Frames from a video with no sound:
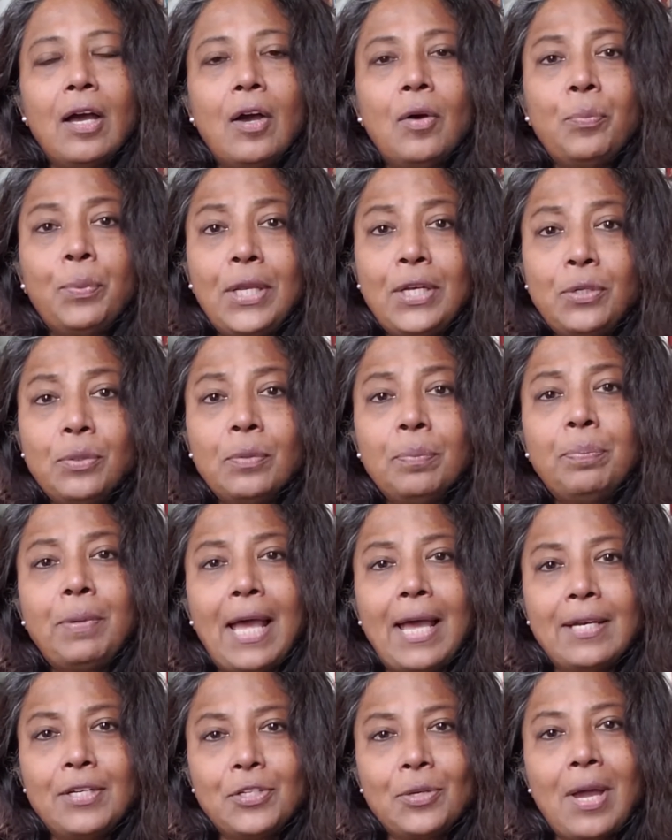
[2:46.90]
we do
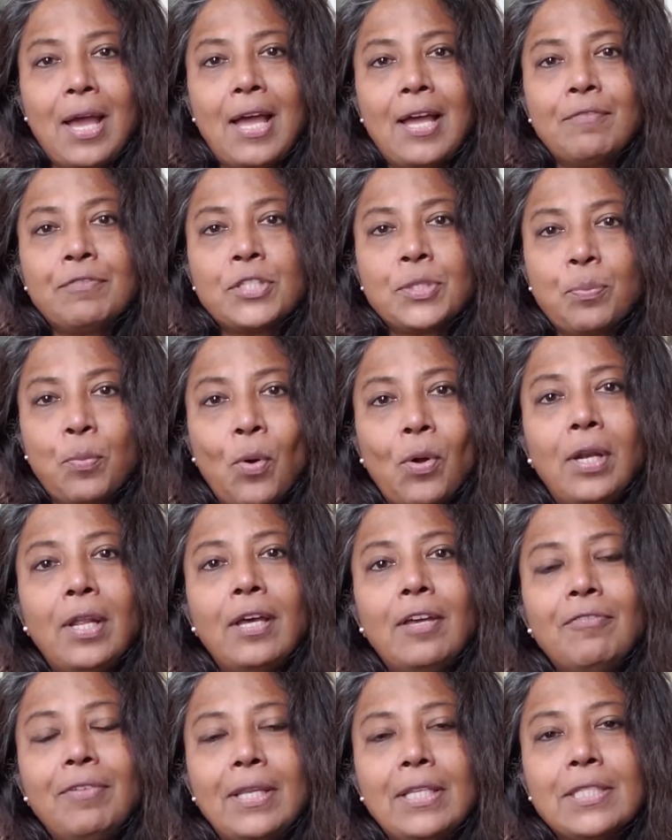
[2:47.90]
plan to have
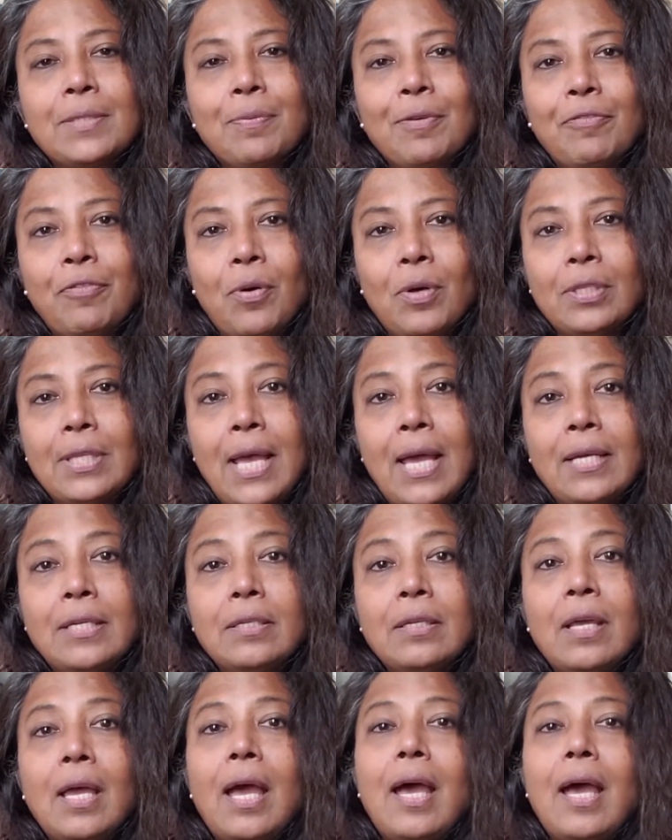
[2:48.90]
smaller events before that,